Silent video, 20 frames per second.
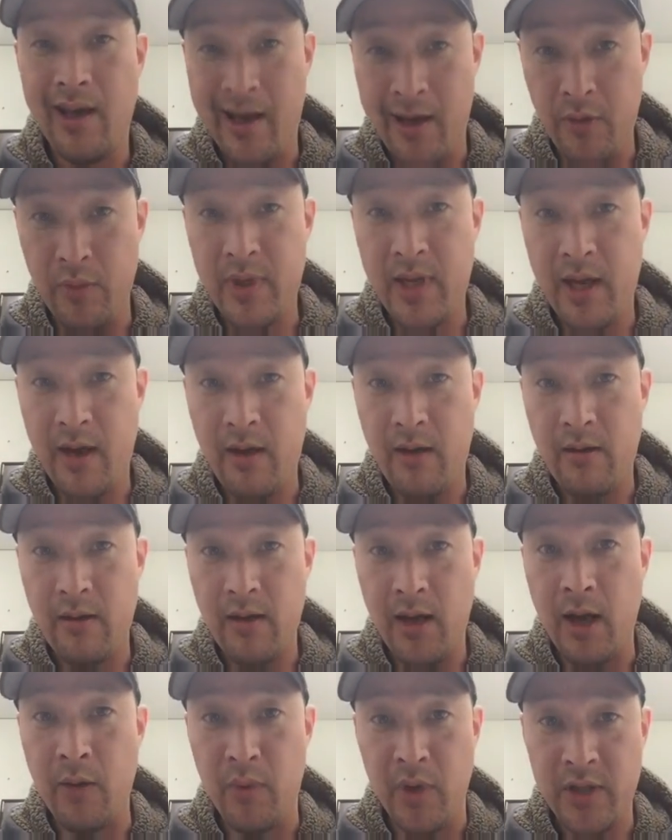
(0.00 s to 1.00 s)
I don't
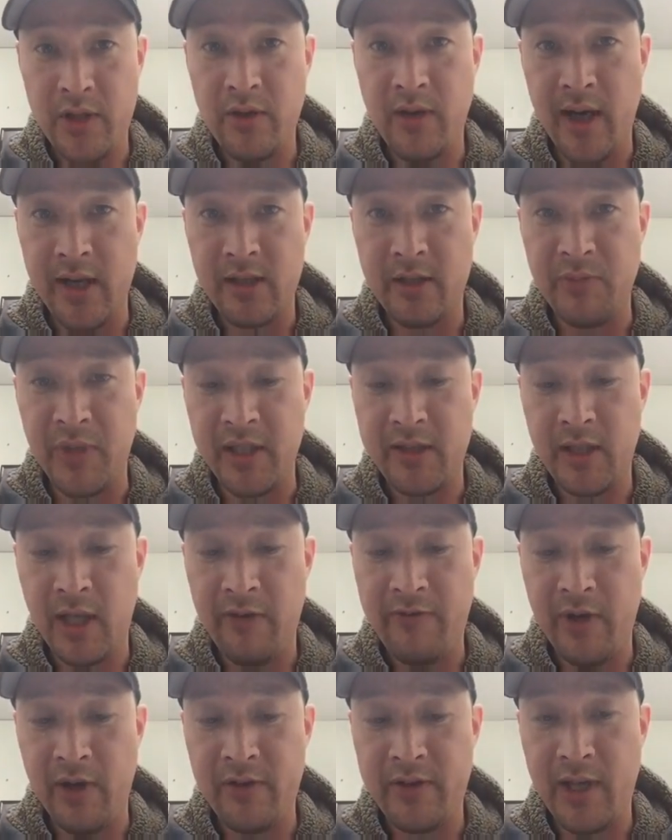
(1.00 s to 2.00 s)
care. I want you guys to be
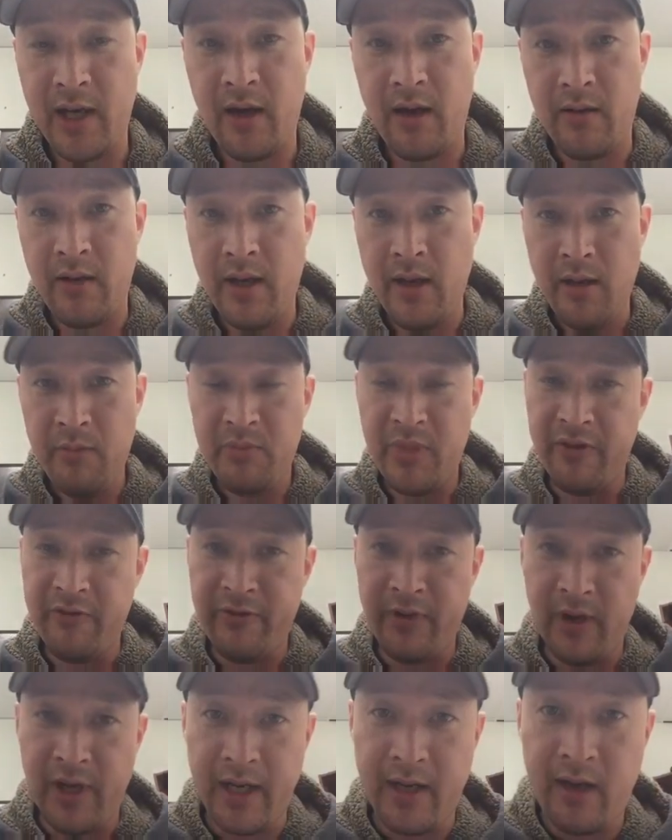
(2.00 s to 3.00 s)
safe out there. Be
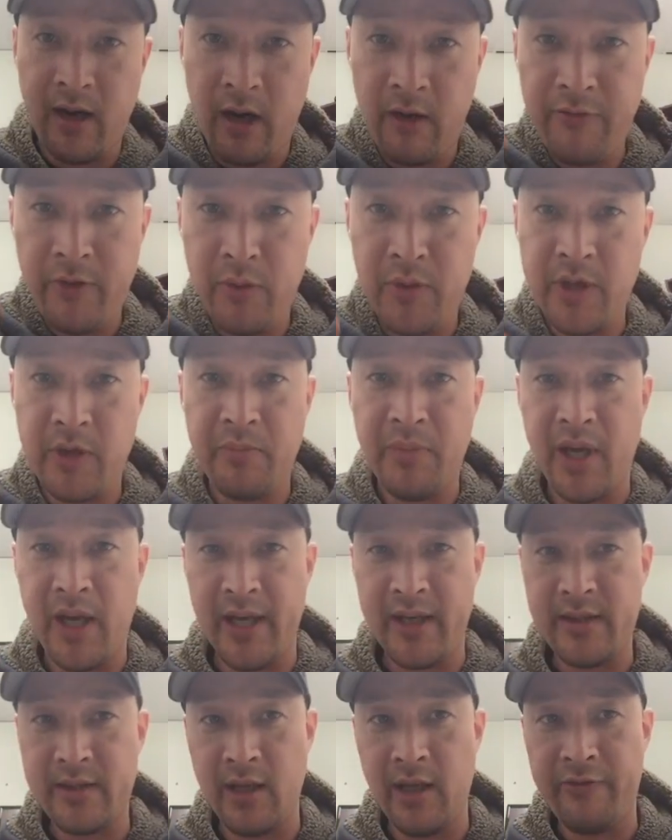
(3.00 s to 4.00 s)
very careful when you're
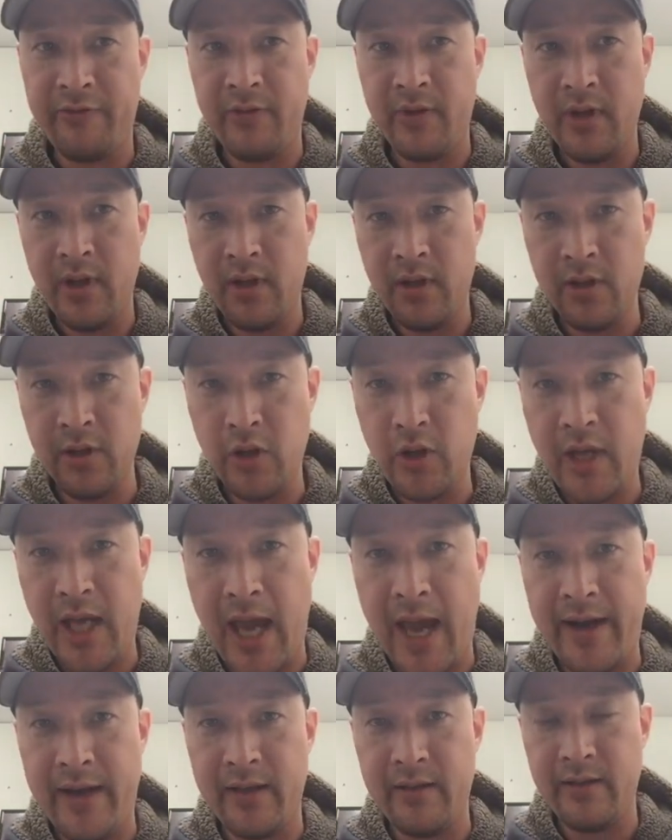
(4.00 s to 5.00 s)
buying stuff. Look
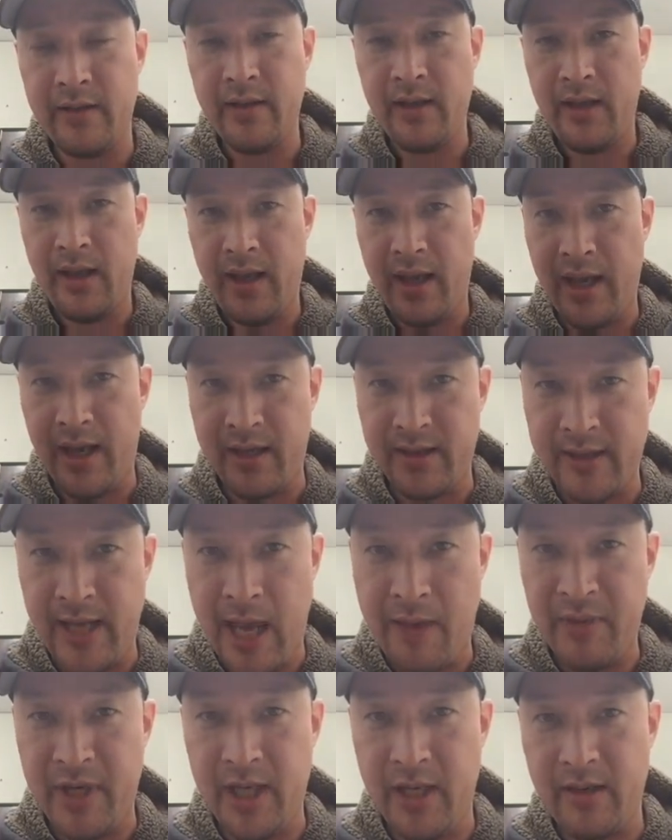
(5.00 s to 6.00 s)
at it,
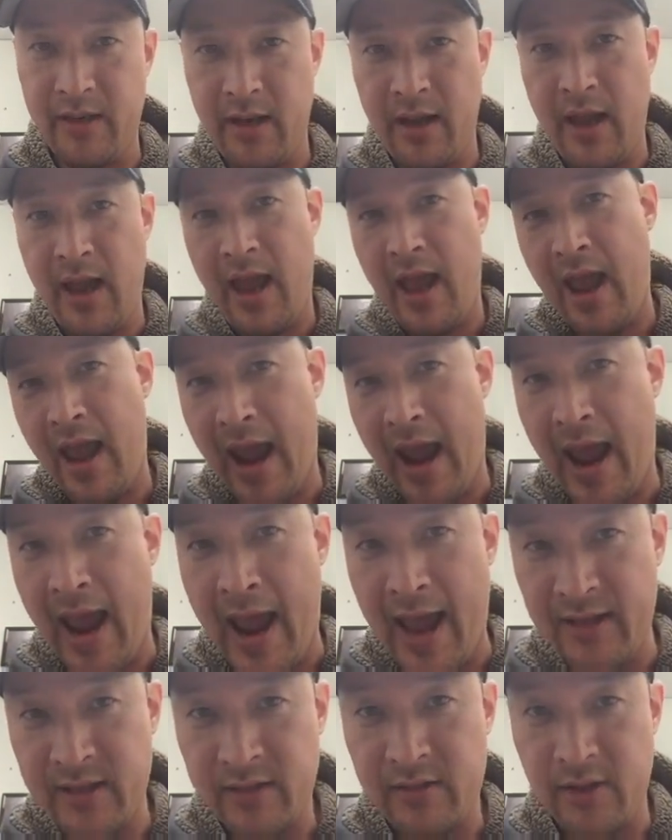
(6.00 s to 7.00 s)
examine it,
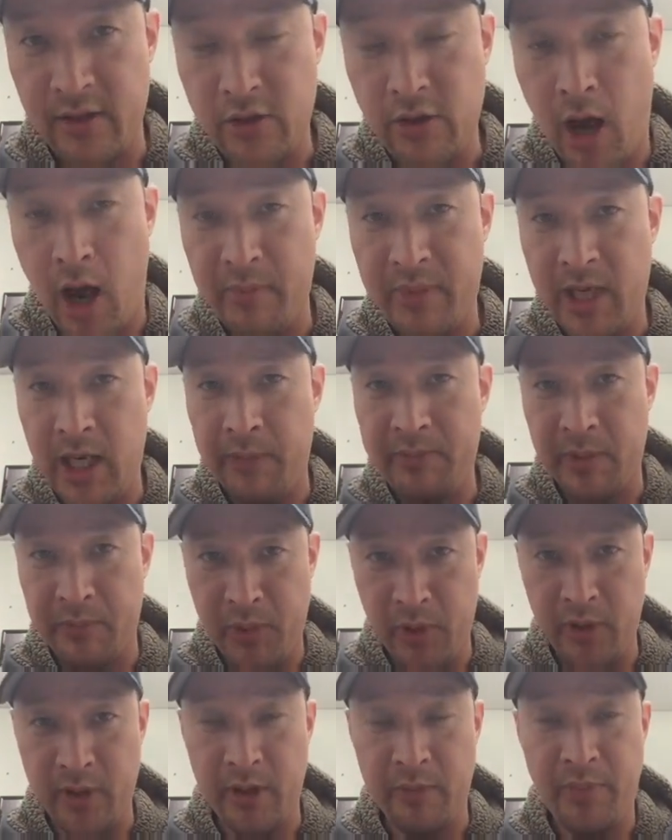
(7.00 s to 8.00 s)
ask the shopkeep to
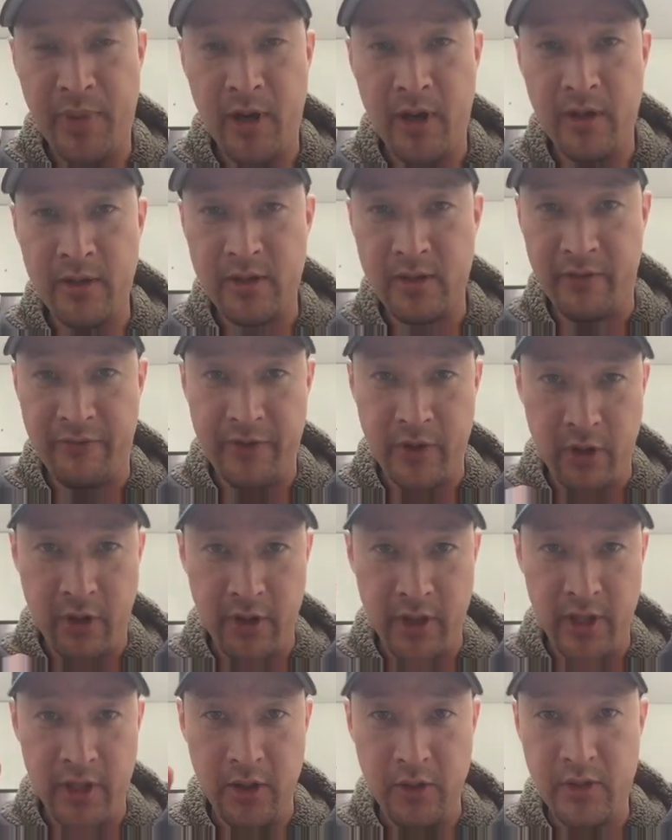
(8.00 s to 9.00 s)
pull it apart if you're
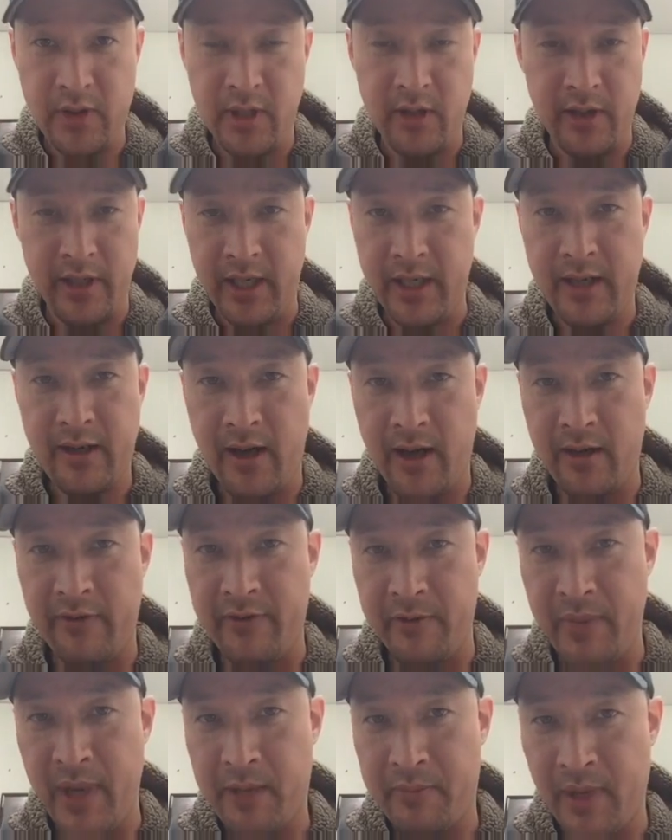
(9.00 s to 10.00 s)
going to use it on any kind
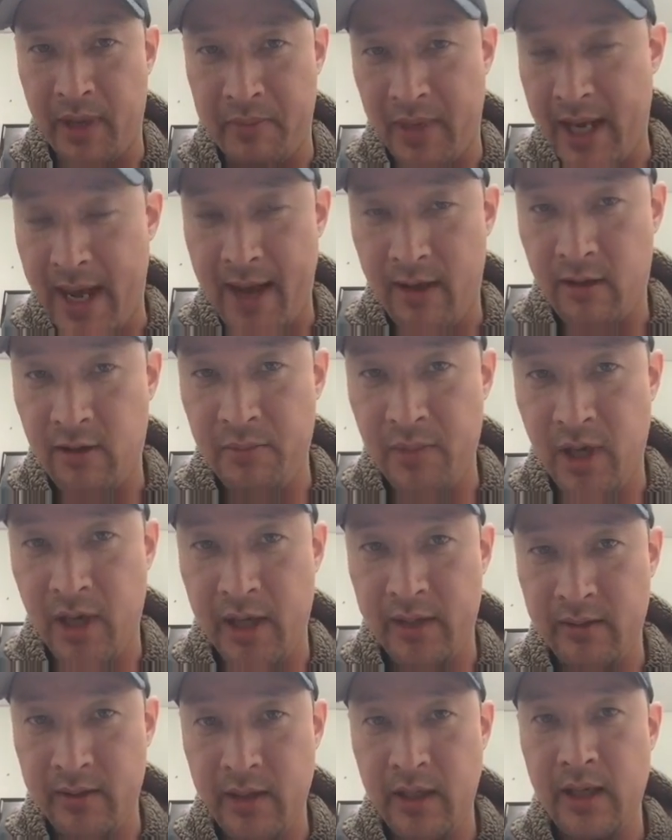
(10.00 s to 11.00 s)
of a mechanical
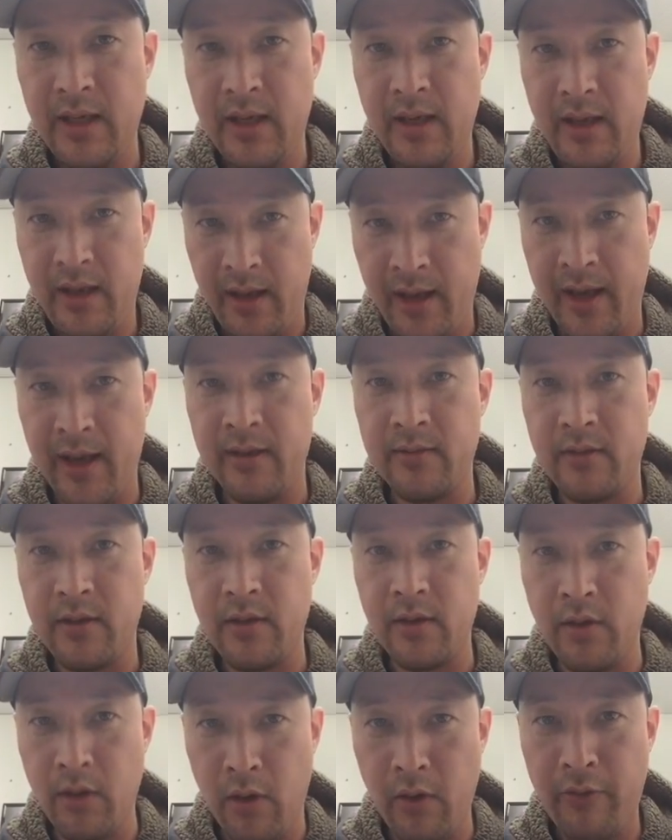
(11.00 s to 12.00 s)
mod, and
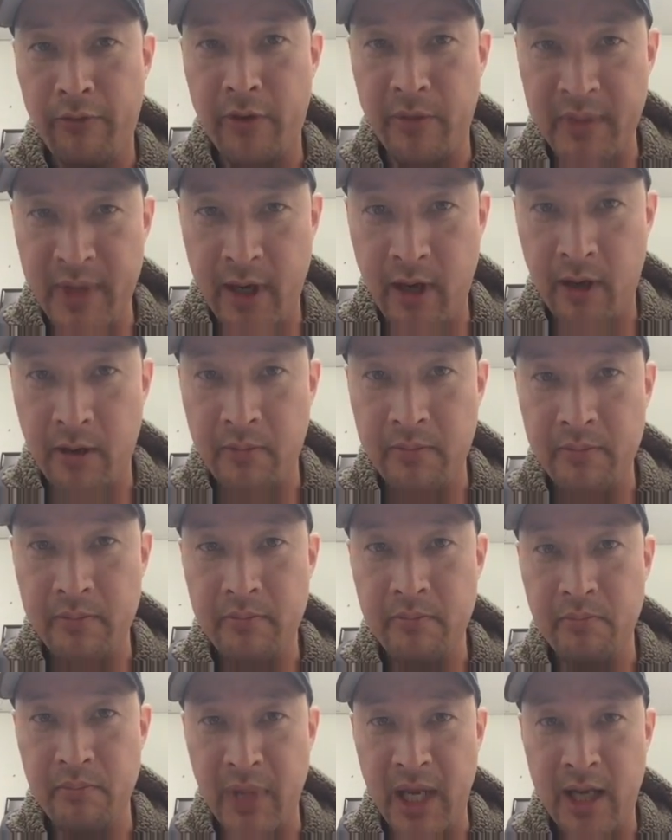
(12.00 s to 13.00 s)
go from there.
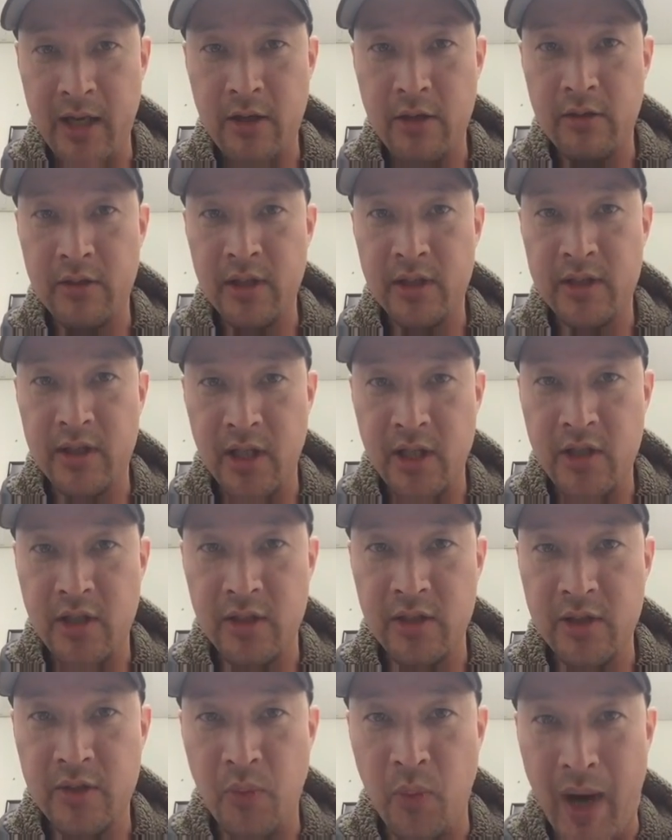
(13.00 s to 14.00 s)
Make your
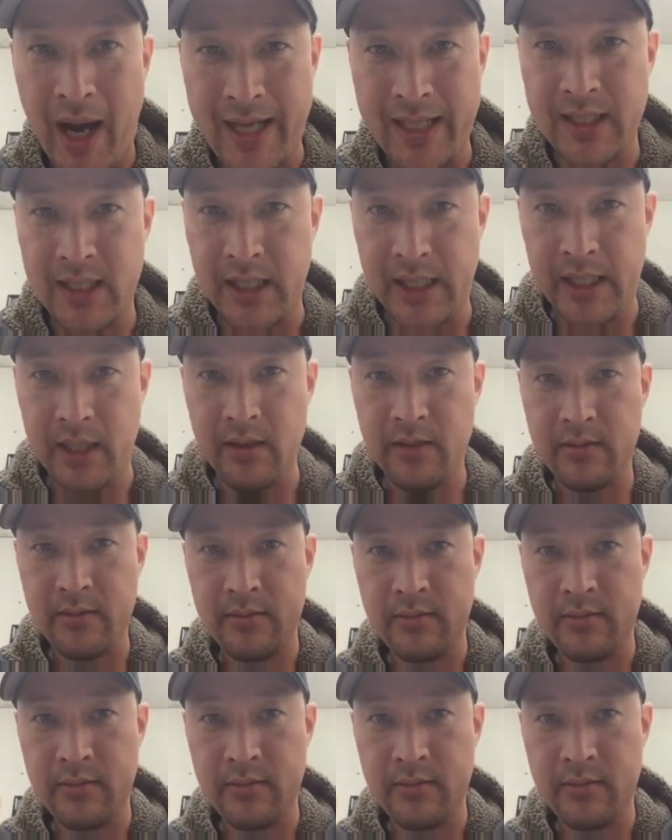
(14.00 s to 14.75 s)
decisions wisely.